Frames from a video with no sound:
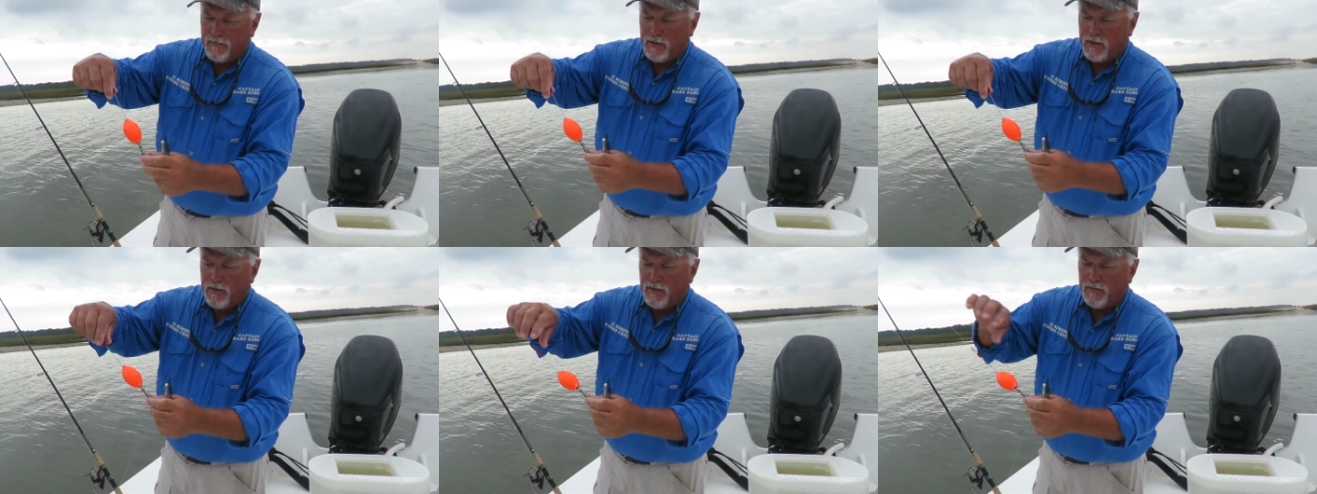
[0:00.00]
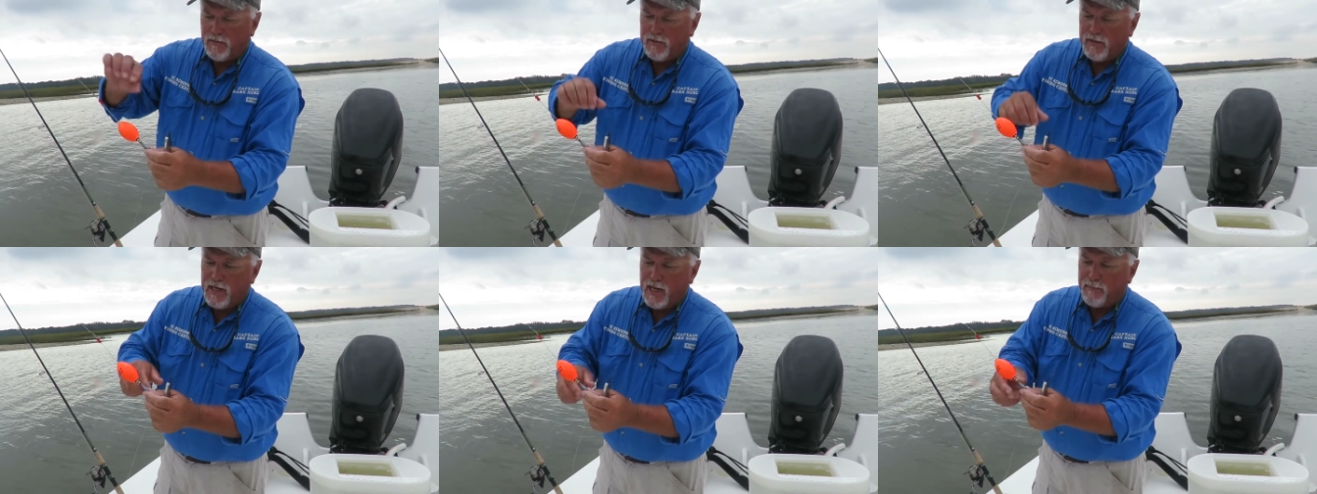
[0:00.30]
You
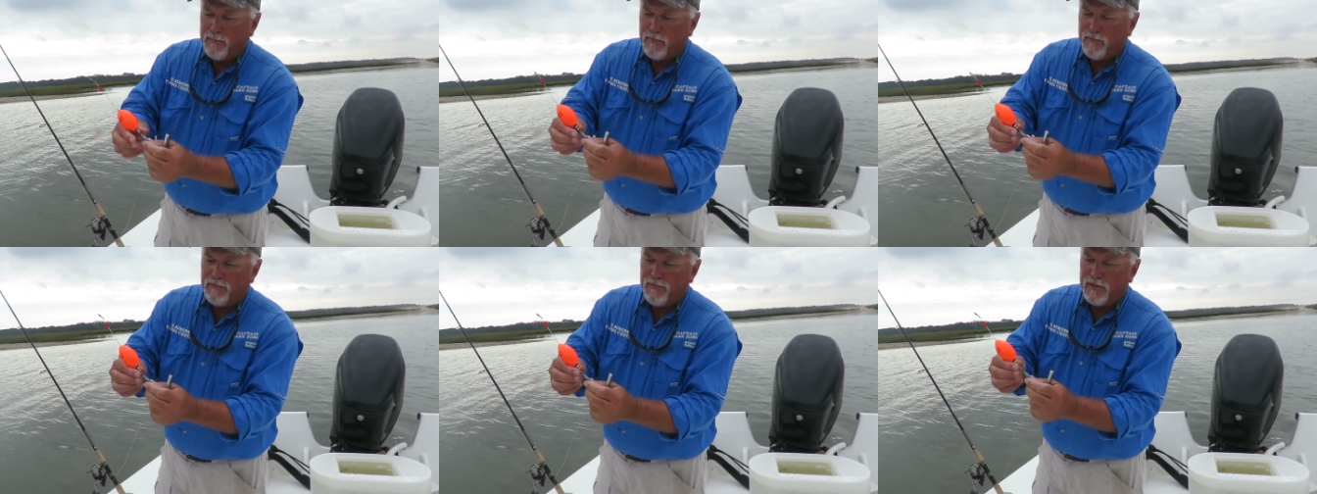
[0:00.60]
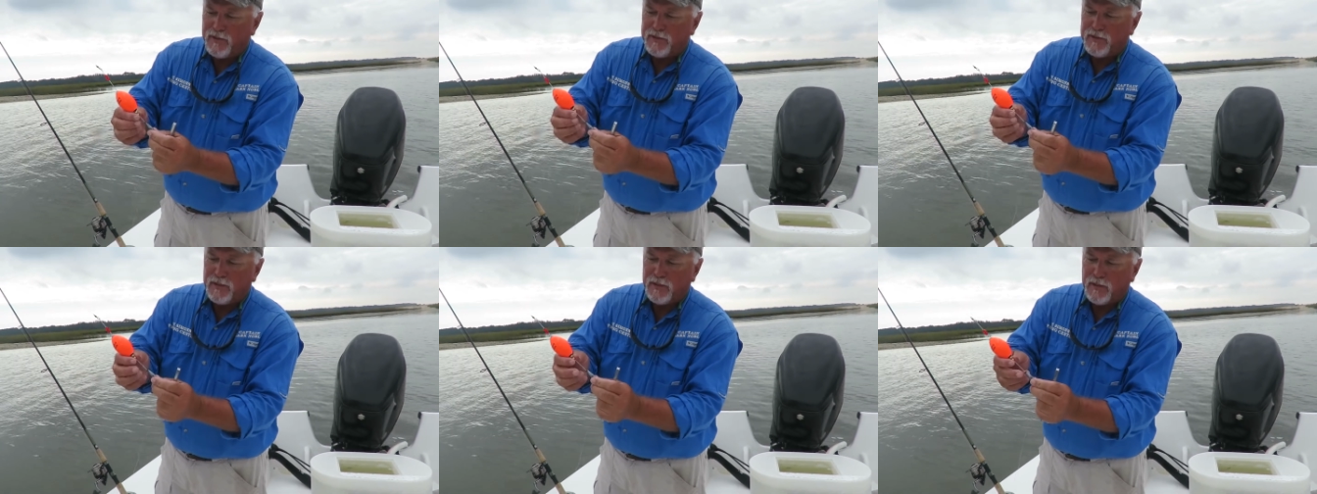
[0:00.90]
can see I've been
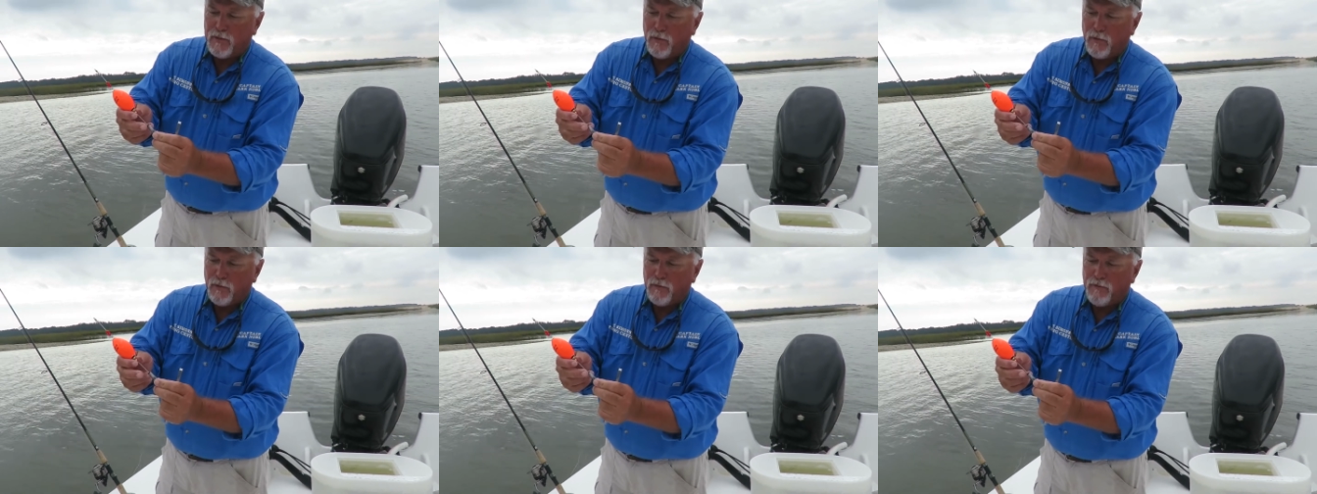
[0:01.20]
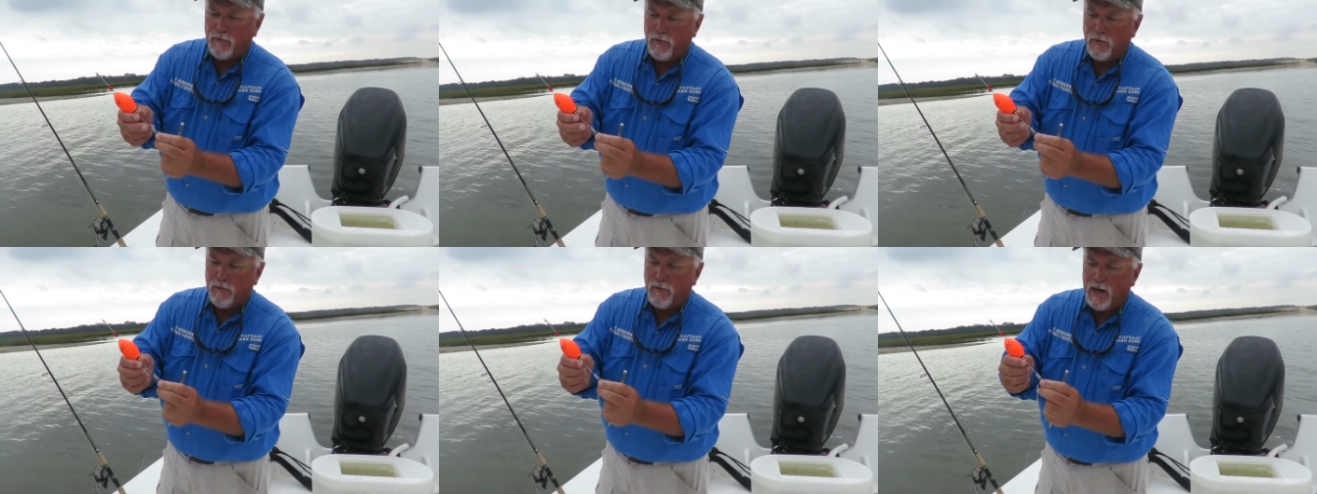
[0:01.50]
fishing this cork
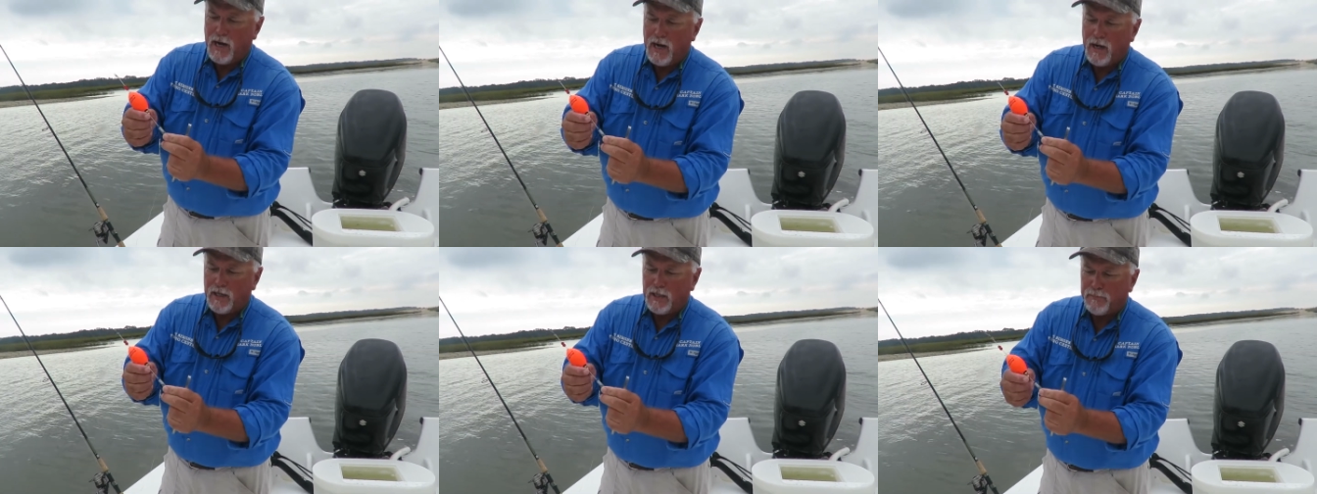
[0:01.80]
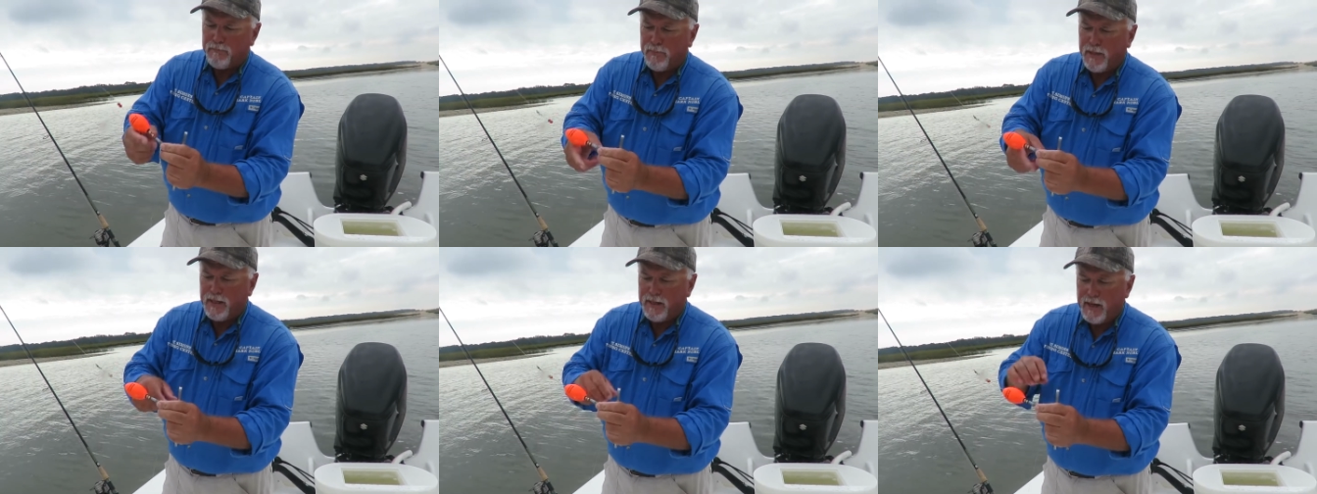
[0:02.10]
for a while.
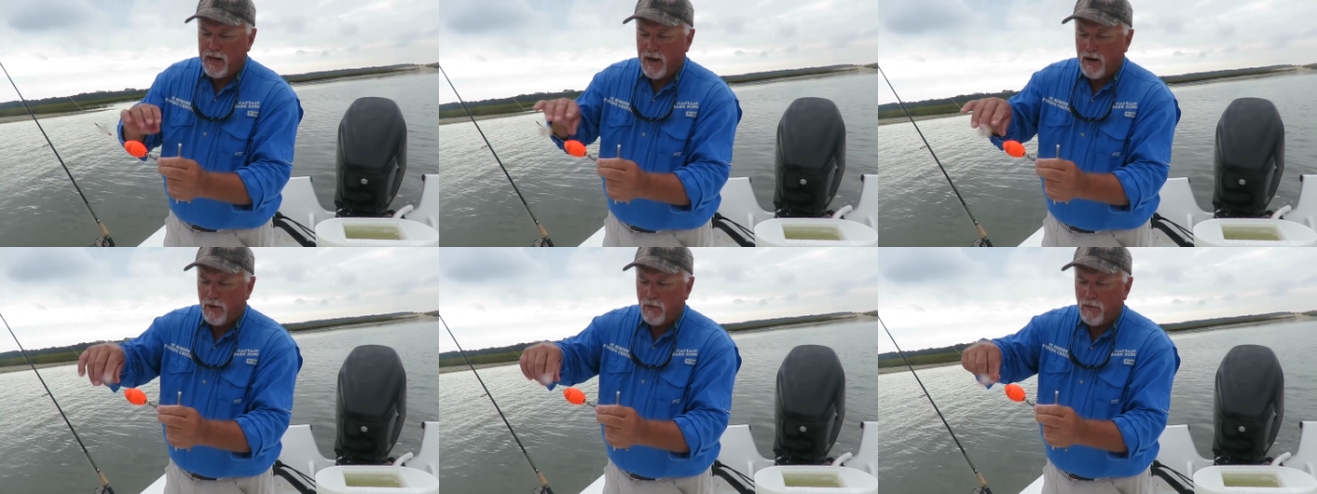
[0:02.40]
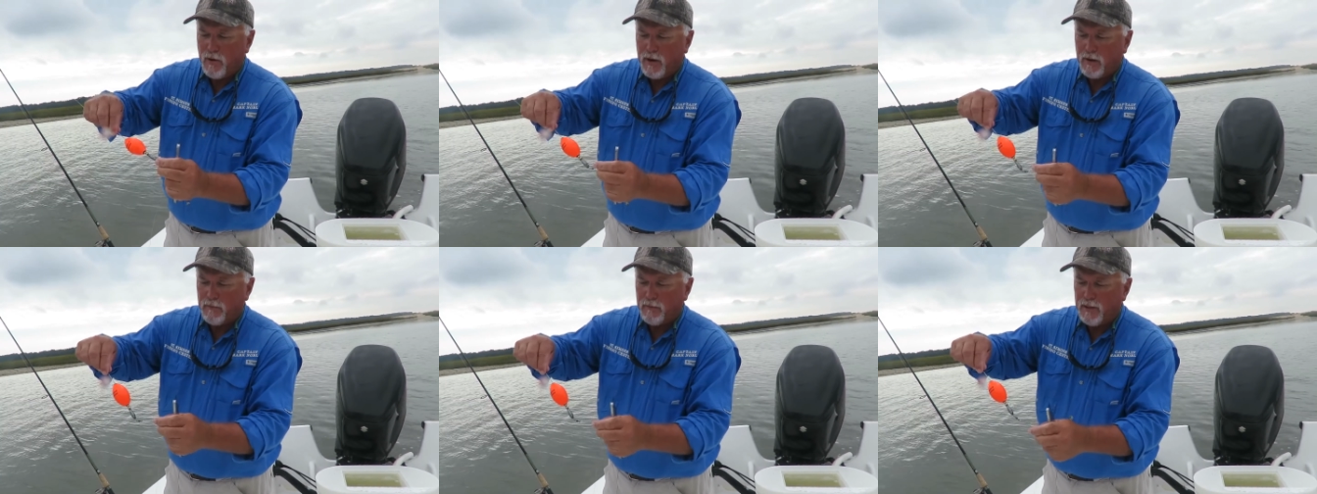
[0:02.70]
It's beat down
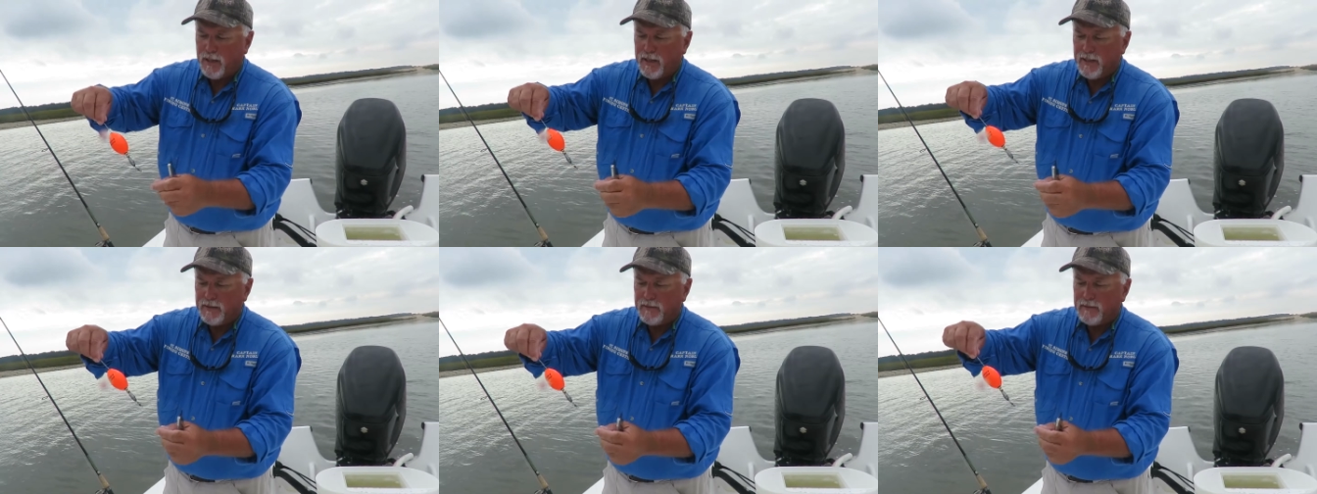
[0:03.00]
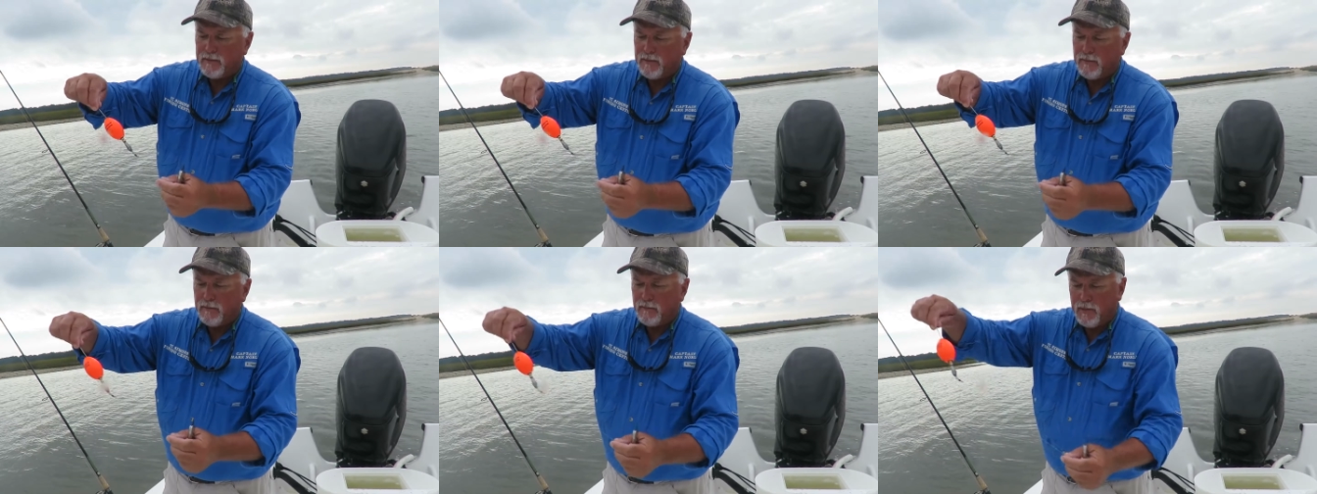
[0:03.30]
quite a ways.